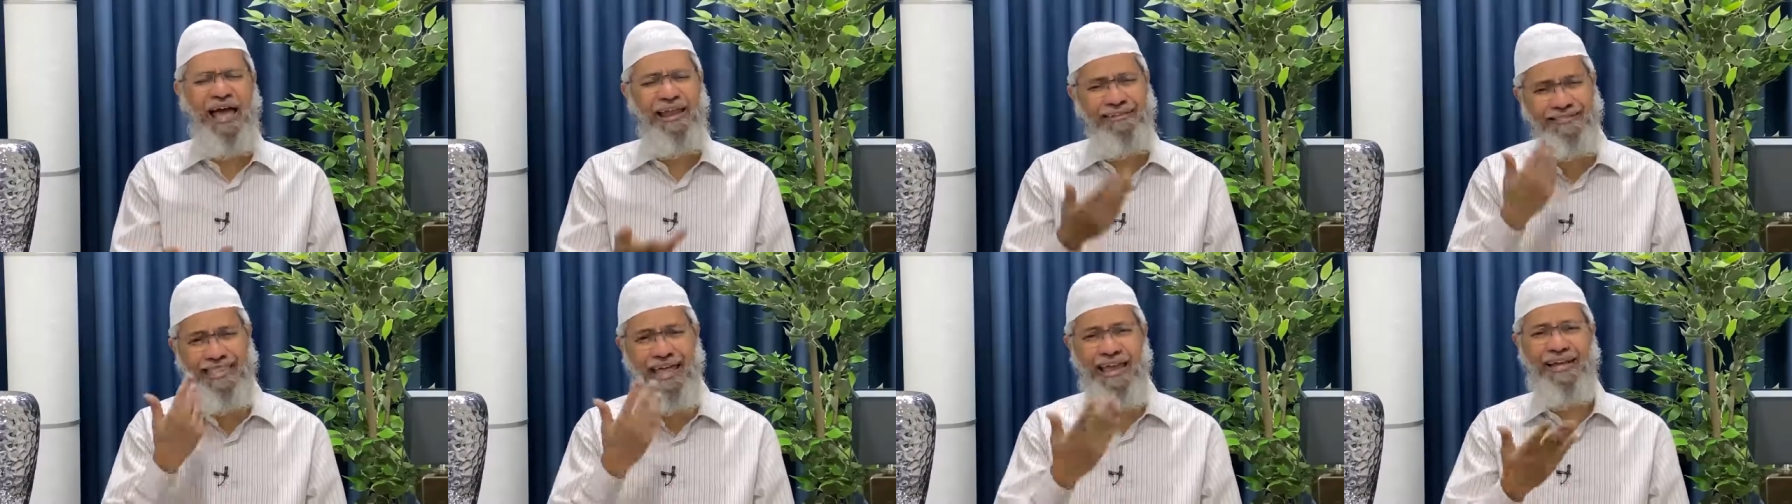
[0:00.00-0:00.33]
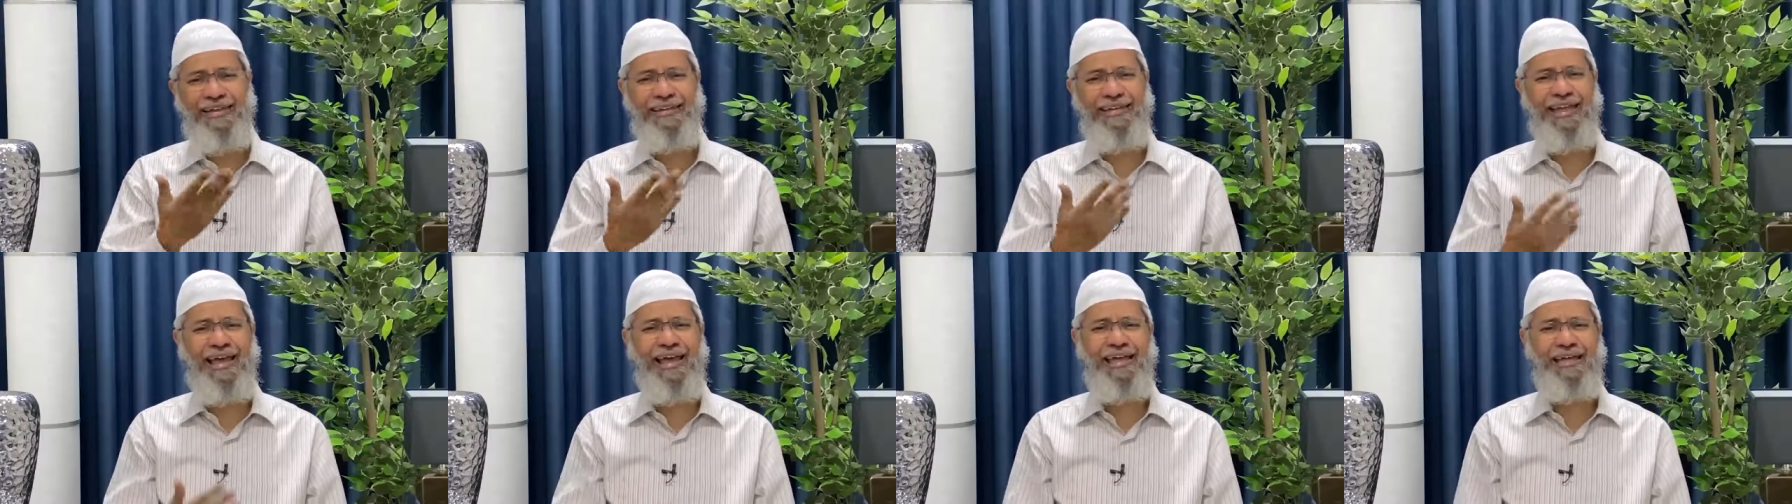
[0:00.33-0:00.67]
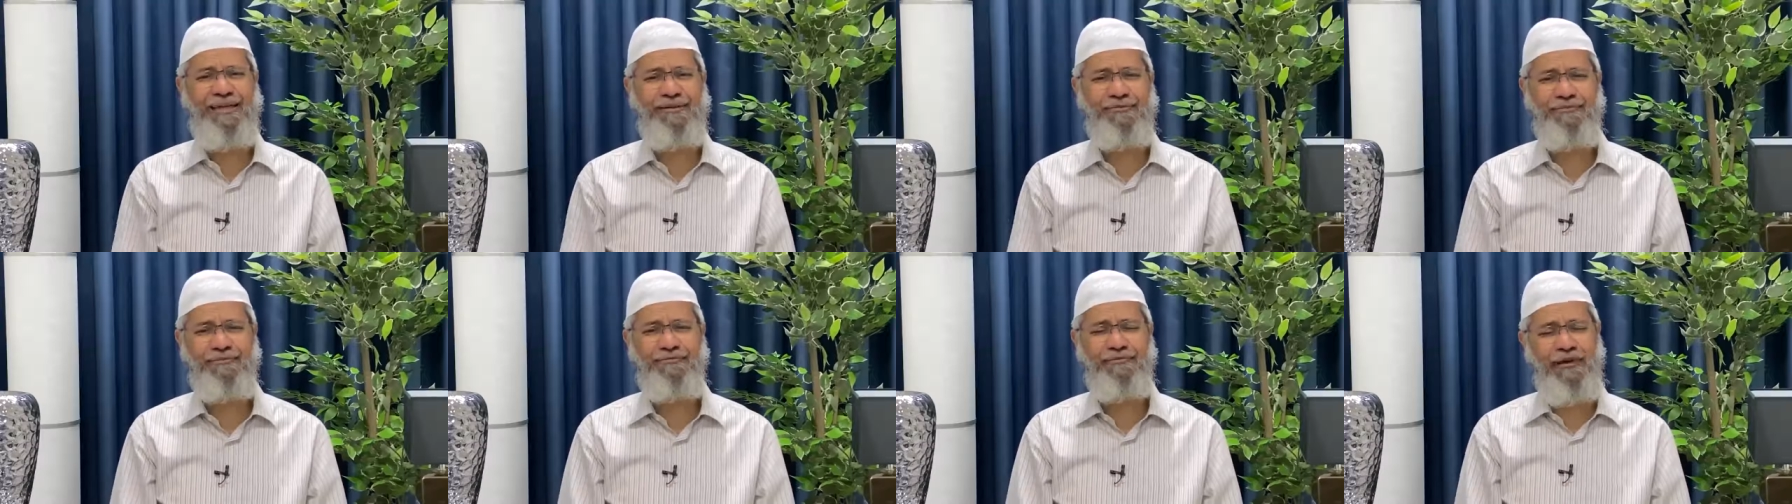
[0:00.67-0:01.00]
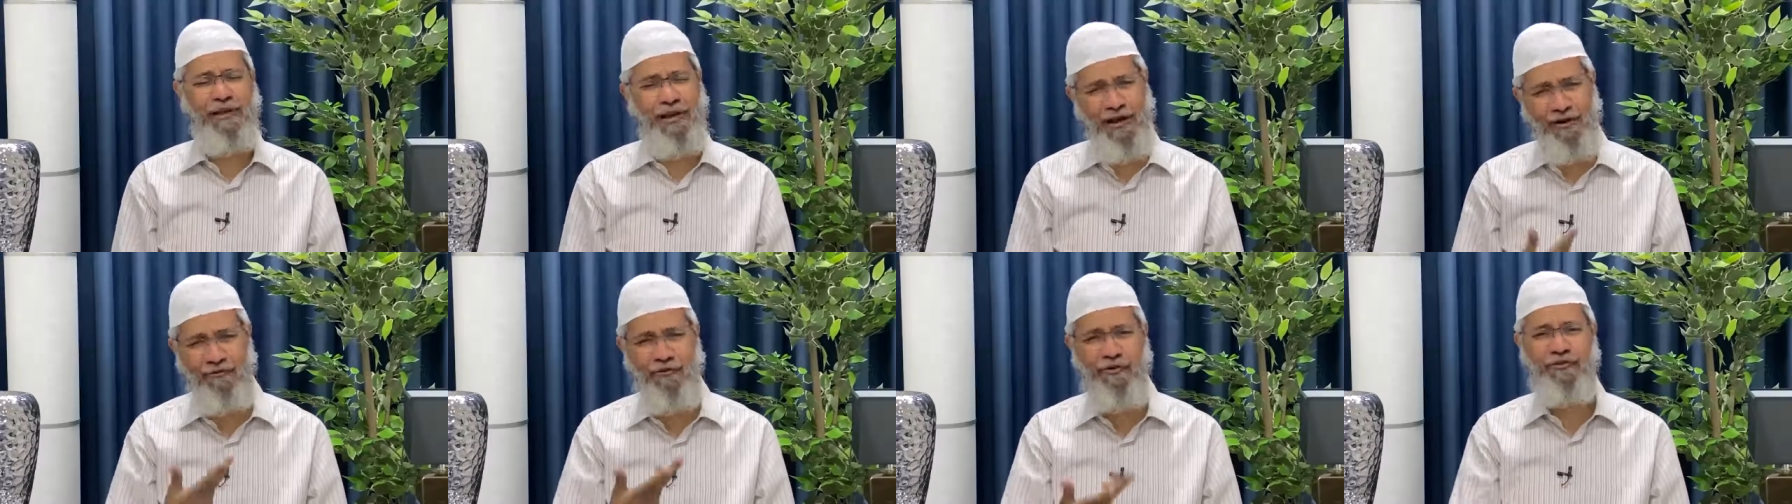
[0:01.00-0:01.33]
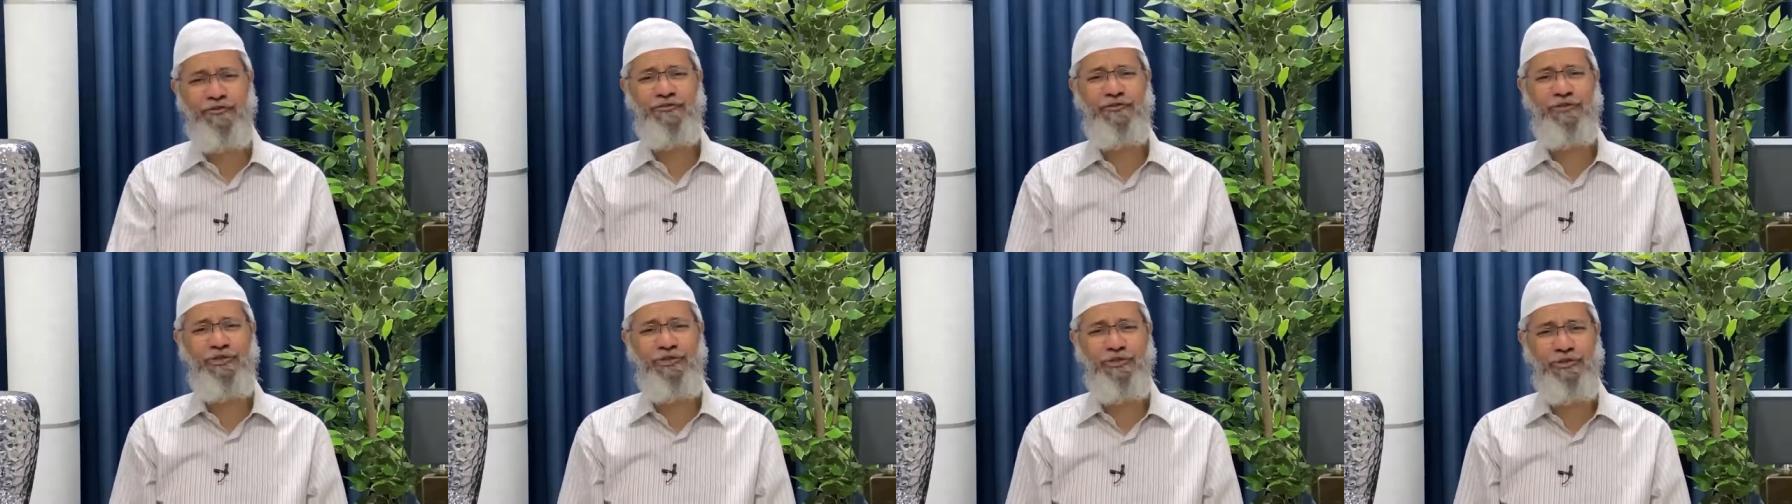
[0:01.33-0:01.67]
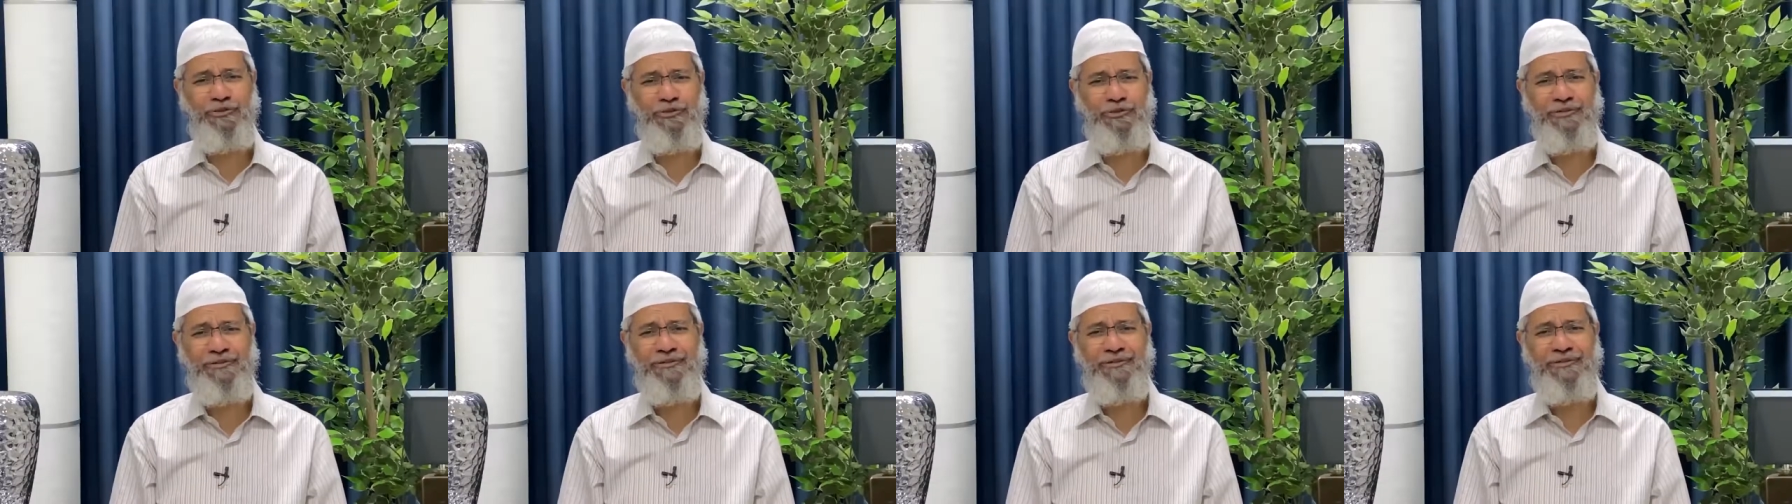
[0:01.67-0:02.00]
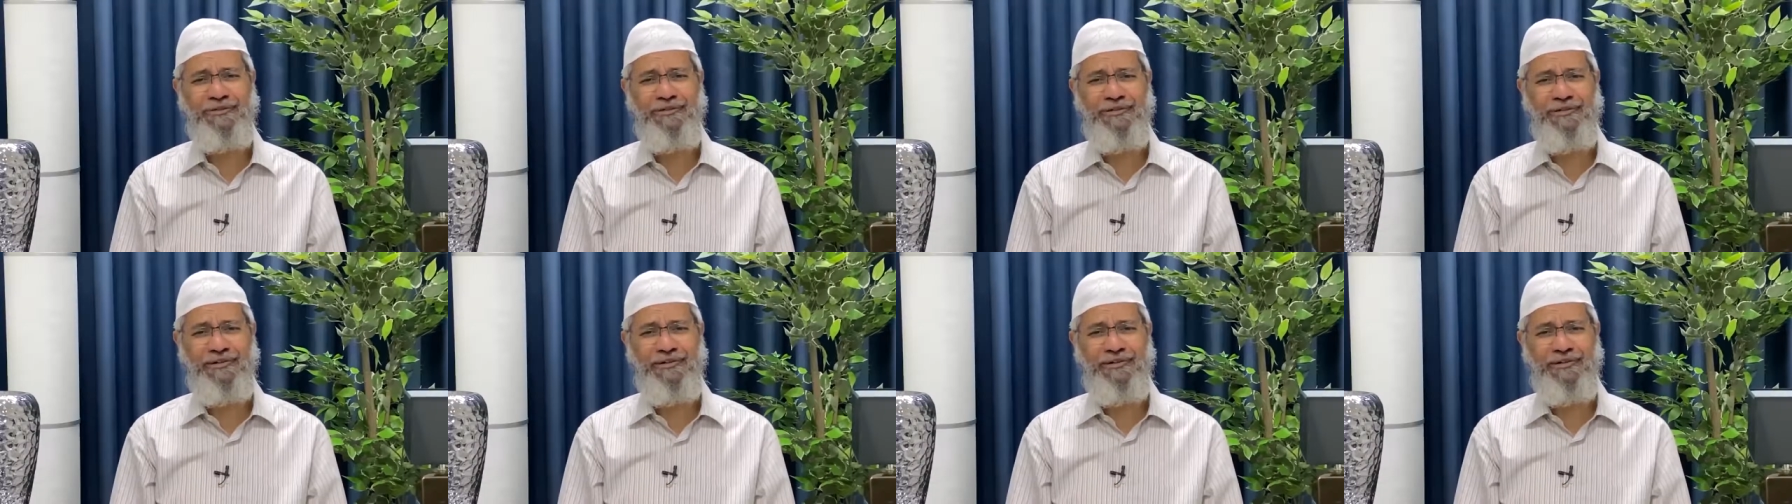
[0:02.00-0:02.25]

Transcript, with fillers: at that time when I was new,